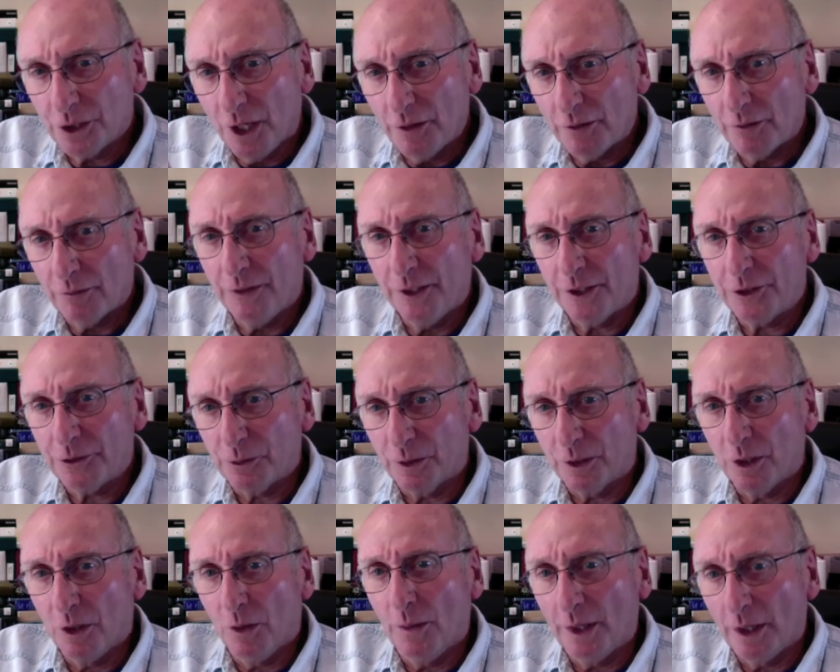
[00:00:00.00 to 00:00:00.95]
Other things were
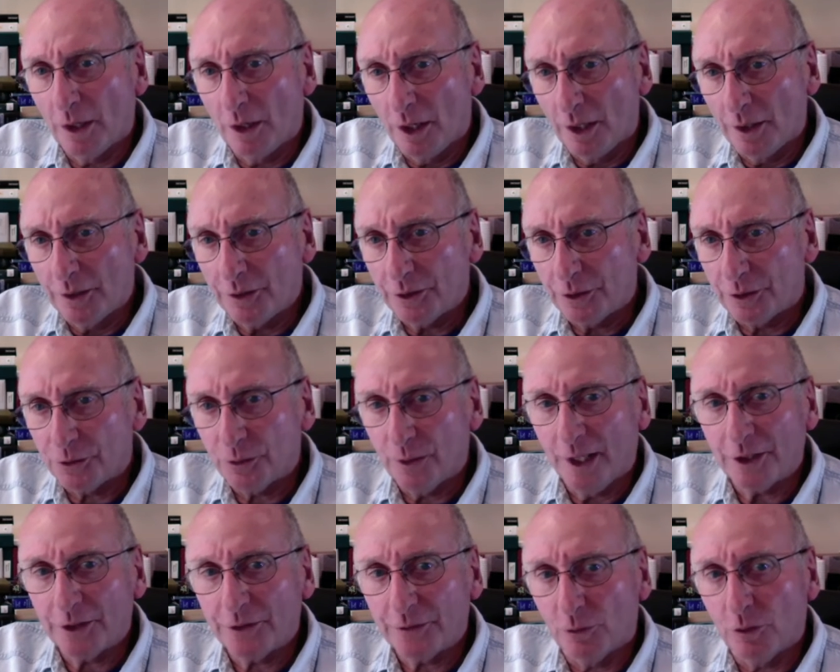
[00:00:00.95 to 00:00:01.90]
going on to
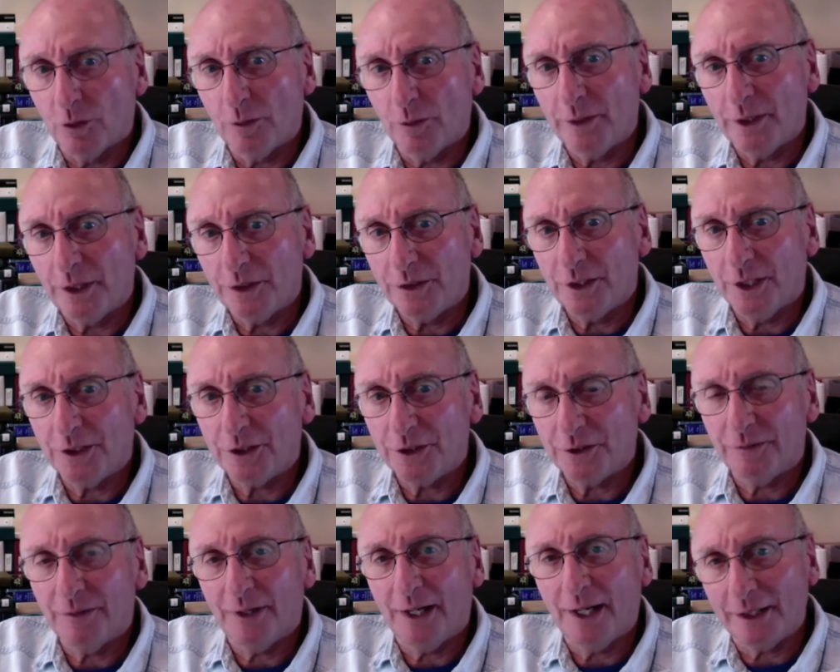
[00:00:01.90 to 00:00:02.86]
transform and
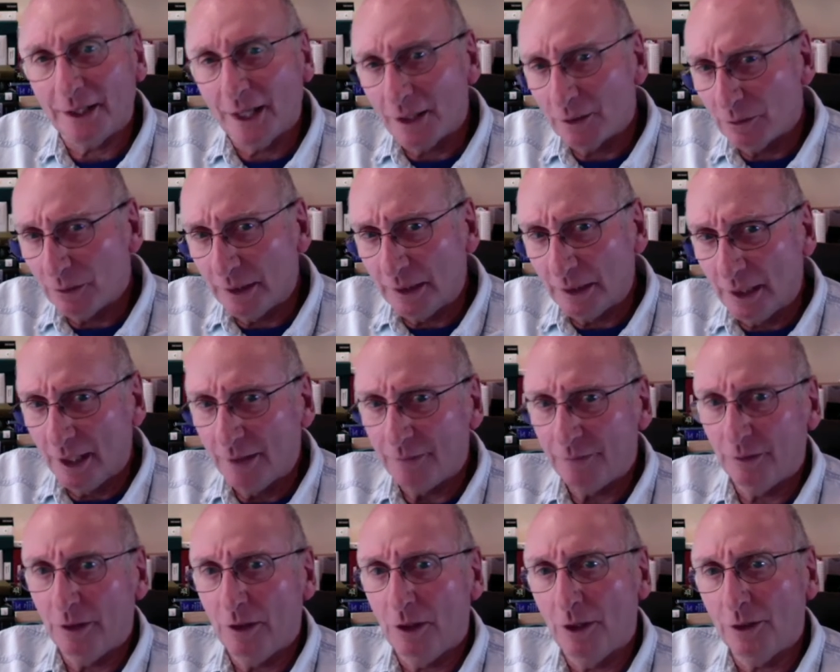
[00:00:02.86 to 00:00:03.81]
intensify not only life
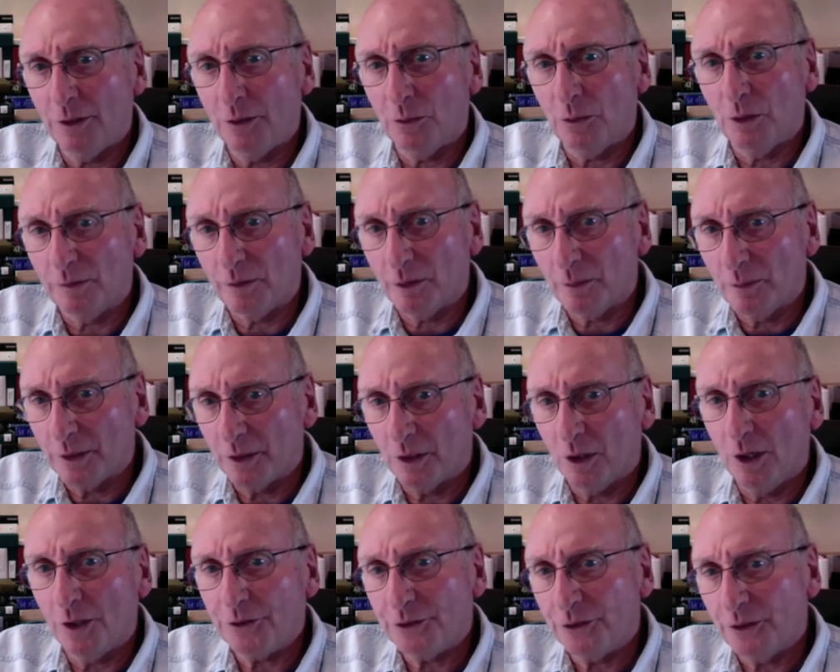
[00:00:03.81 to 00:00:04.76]
along the river, but
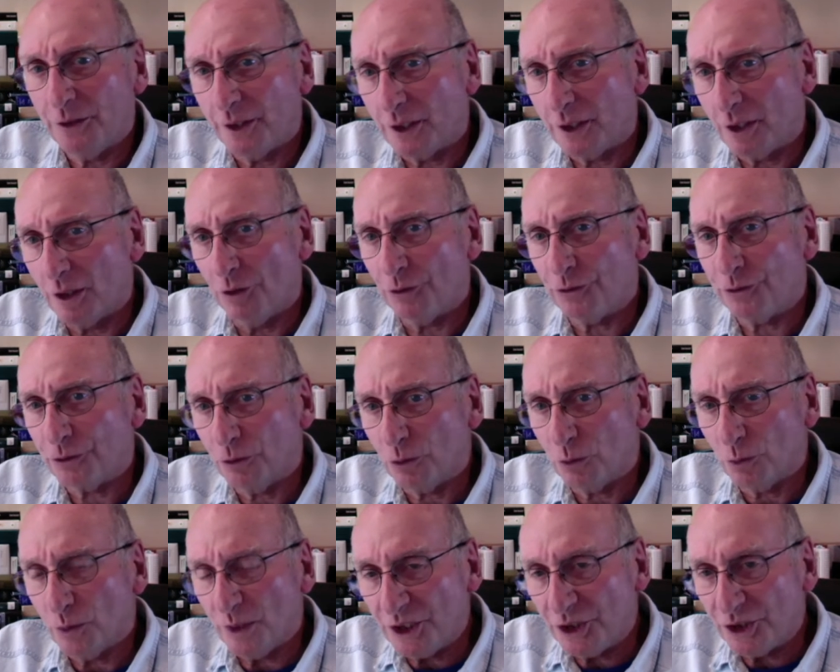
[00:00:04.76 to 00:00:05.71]
also the cultural
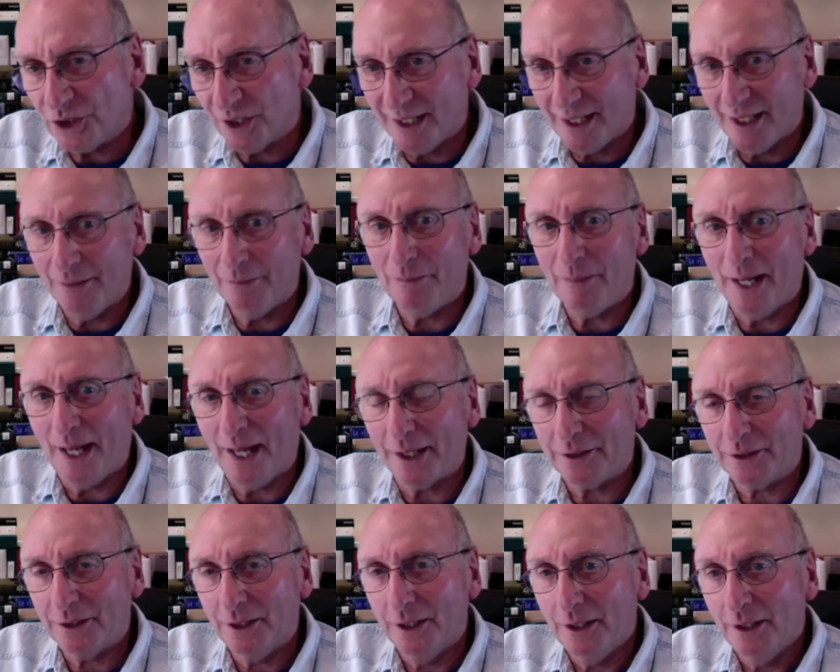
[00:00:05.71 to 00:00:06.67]
reach and
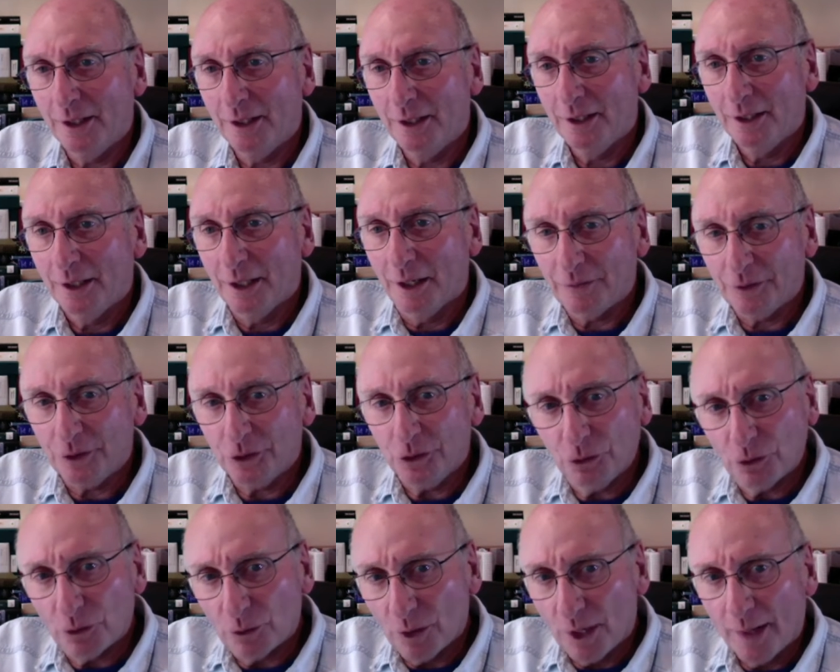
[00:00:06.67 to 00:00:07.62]
impact of a
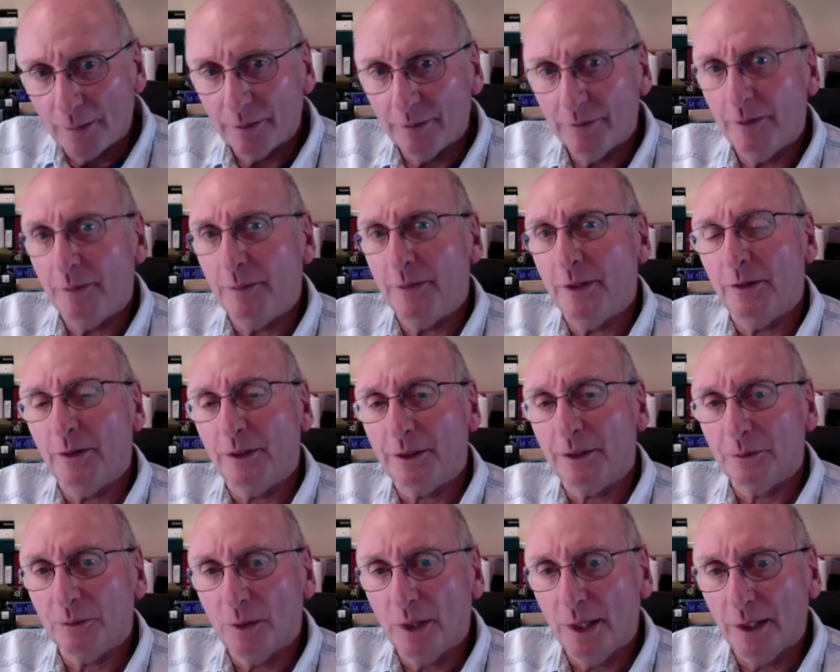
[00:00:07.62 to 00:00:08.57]
new crop of
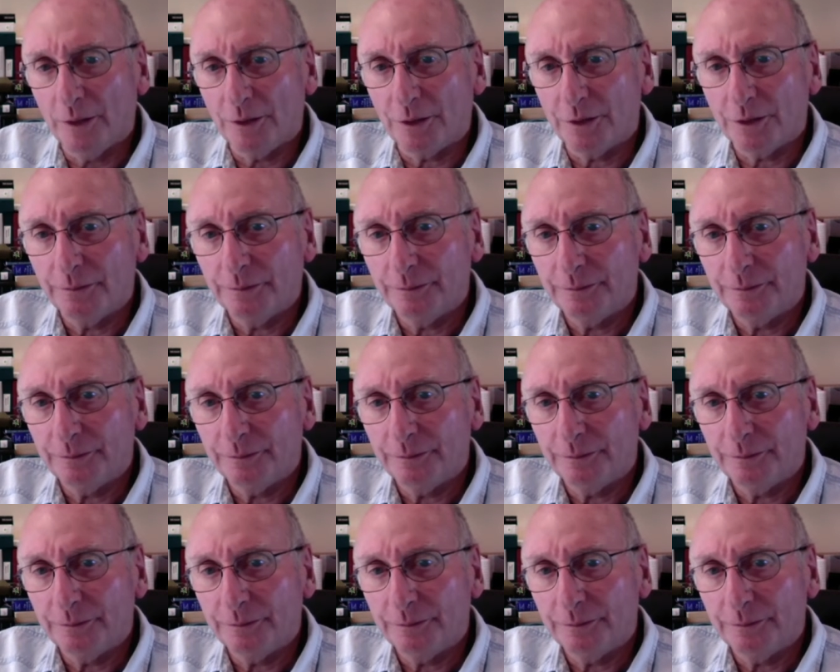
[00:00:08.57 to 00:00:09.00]
American writers.